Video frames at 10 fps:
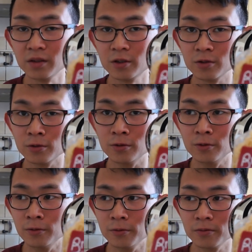
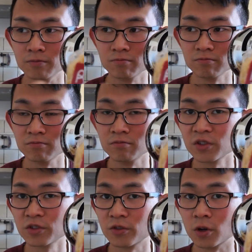to
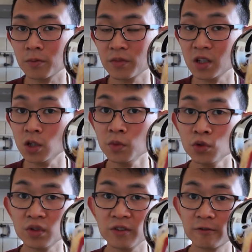form the
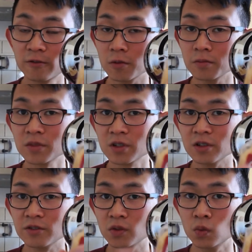diminutive form
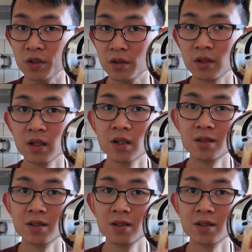of a word.